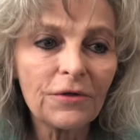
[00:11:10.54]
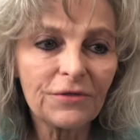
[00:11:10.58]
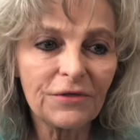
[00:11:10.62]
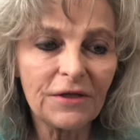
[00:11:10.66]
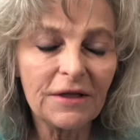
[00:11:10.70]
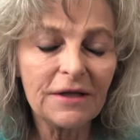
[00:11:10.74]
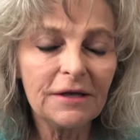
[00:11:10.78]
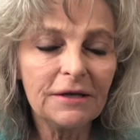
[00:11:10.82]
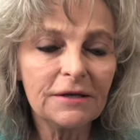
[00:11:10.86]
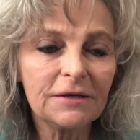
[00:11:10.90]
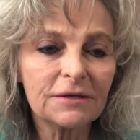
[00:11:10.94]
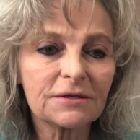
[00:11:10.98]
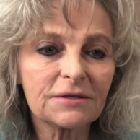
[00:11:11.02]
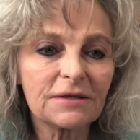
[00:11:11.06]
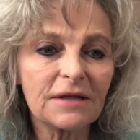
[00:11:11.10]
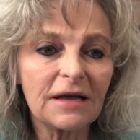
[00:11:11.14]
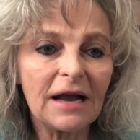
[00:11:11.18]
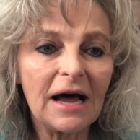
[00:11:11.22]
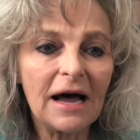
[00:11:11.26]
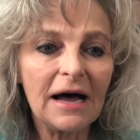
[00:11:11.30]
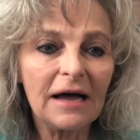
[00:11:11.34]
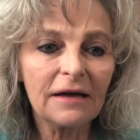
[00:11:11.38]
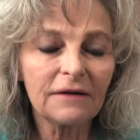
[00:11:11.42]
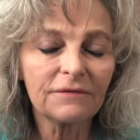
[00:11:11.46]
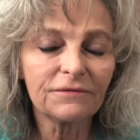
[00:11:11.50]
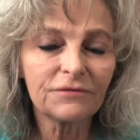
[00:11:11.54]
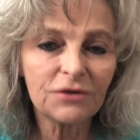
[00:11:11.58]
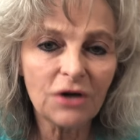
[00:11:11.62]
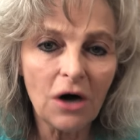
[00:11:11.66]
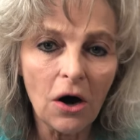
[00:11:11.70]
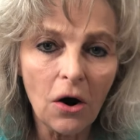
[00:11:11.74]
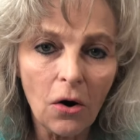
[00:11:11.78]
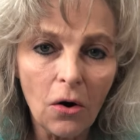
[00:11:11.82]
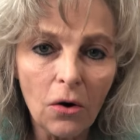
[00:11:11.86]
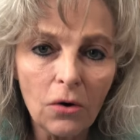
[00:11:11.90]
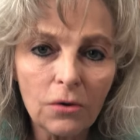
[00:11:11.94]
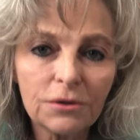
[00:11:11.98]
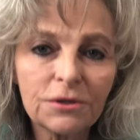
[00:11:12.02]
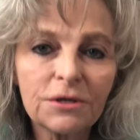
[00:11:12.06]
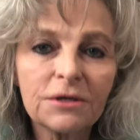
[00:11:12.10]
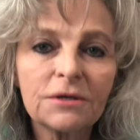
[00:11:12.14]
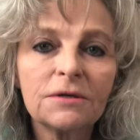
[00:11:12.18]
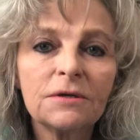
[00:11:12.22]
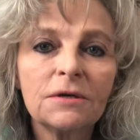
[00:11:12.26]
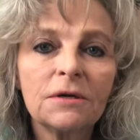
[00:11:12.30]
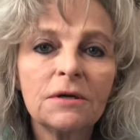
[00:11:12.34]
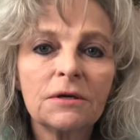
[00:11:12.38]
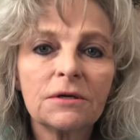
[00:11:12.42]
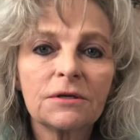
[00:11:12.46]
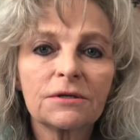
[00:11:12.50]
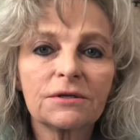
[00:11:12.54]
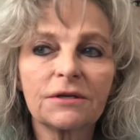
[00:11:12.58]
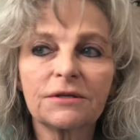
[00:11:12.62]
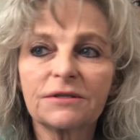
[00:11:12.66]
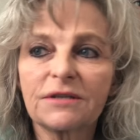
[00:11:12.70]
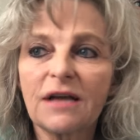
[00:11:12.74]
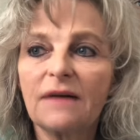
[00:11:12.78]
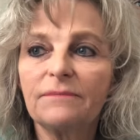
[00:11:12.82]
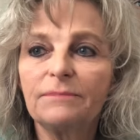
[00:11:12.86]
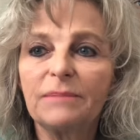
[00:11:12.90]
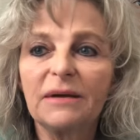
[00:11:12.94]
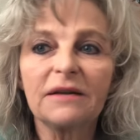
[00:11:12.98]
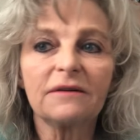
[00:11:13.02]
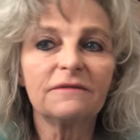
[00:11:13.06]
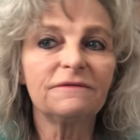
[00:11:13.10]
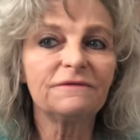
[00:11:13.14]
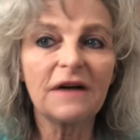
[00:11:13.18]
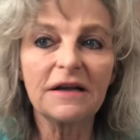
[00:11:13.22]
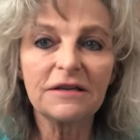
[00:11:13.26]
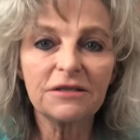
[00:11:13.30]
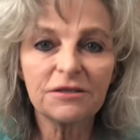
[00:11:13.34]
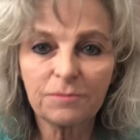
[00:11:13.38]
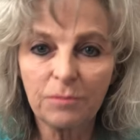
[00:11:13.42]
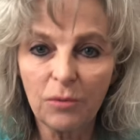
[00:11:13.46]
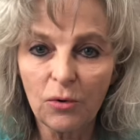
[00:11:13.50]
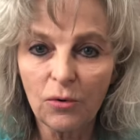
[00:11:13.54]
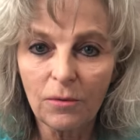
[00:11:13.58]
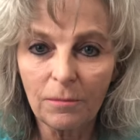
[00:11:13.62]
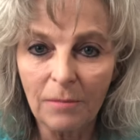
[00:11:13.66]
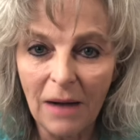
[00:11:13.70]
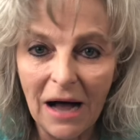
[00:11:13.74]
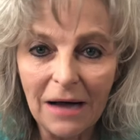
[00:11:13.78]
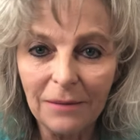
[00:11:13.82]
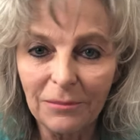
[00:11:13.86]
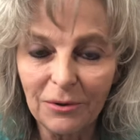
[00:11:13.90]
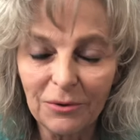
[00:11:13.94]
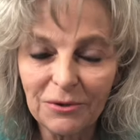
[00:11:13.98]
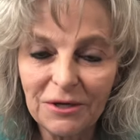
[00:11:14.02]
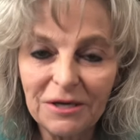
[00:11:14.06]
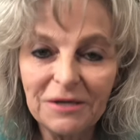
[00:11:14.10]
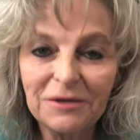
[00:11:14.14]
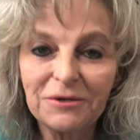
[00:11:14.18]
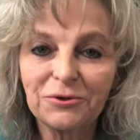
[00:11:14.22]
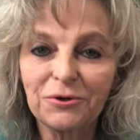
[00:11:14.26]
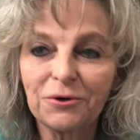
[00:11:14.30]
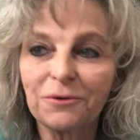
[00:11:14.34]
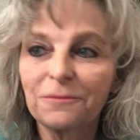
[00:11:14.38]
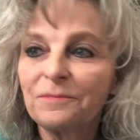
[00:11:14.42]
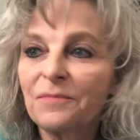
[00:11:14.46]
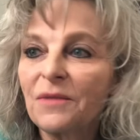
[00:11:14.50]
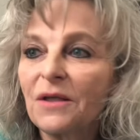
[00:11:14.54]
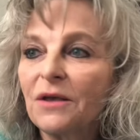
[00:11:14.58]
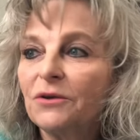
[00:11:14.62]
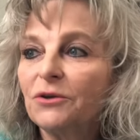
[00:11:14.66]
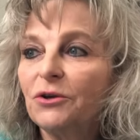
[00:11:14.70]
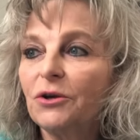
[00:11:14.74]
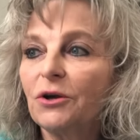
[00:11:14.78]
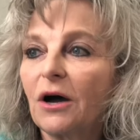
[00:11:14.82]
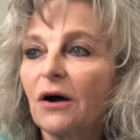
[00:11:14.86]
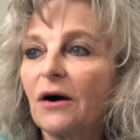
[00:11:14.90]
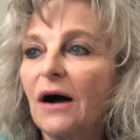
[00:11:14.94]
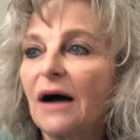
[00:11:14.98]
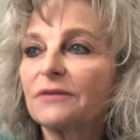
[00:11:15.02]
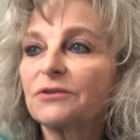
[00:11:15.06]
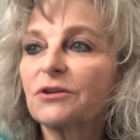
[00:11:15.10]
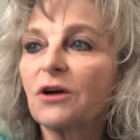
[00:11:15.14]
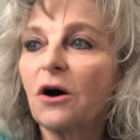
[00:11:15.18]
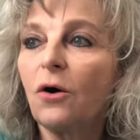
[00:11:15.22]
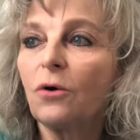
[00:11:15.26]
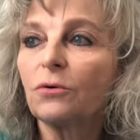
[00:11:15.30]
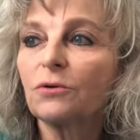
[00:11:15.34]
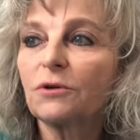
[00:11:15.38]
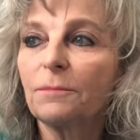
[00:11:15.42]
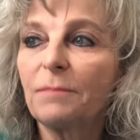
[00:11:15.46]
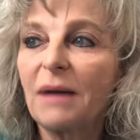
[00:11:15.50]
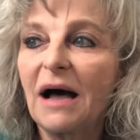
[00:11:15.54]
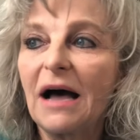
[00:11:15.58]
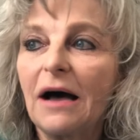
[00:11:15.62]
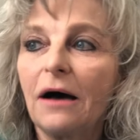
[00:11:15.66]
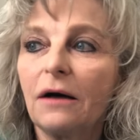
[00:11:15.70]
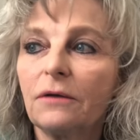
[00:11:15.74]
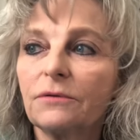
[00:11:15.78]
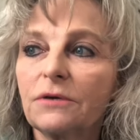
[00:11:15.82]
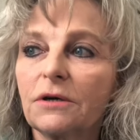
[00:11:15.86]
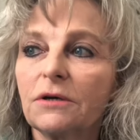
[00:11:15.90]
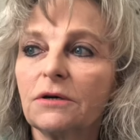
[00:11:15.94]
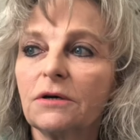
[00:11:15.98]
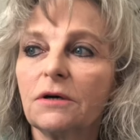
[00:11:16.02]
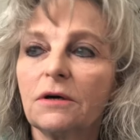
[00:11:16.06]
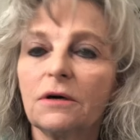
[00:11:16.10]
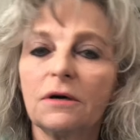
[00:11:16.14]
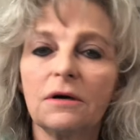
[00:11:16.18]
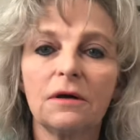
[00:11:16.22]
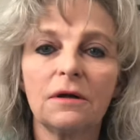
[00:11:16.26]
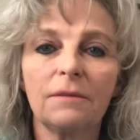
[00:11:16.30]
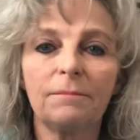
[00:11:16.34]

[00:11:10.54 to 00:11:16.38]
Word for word: things that I have taught since I've been a Facebook Bible teacher. You know, I talked about uh,